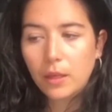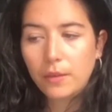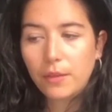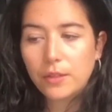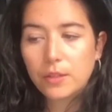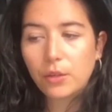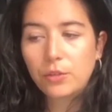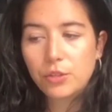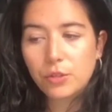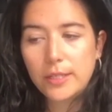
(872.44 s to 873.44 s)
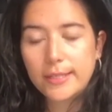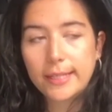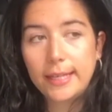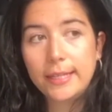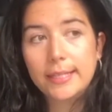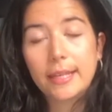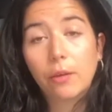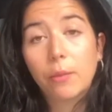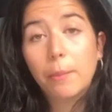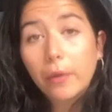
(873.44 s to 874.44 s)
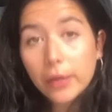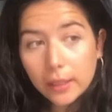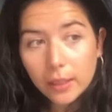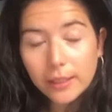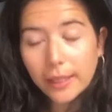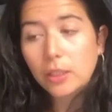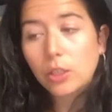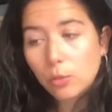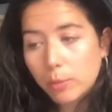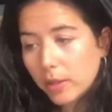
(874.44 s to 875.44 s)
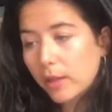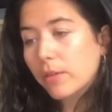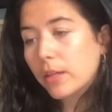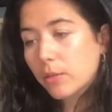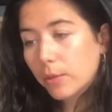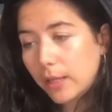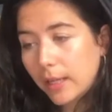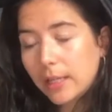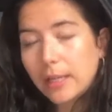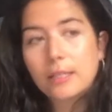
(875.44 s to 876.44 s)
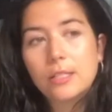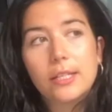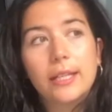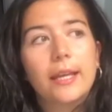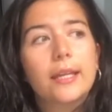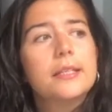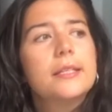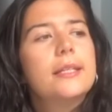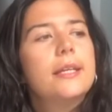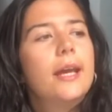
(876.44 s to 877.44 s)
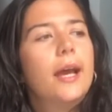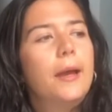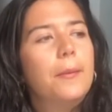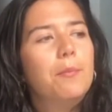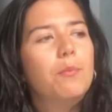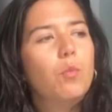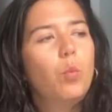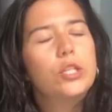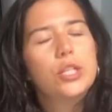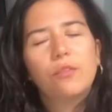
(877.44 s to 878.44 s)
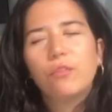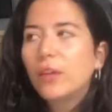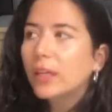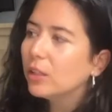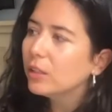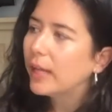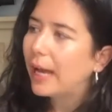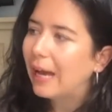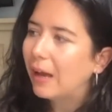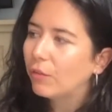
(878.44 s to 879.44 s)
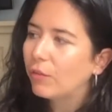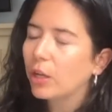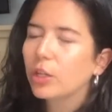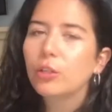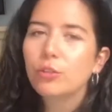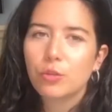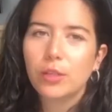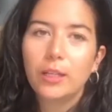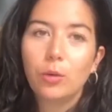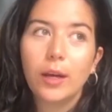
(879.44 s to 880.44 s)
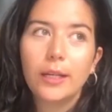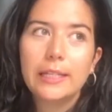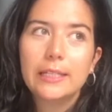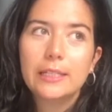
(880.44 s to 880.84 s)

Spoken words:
There's countries in South America like Cuba and Venezuela and Chile, which I feel have a culturally quite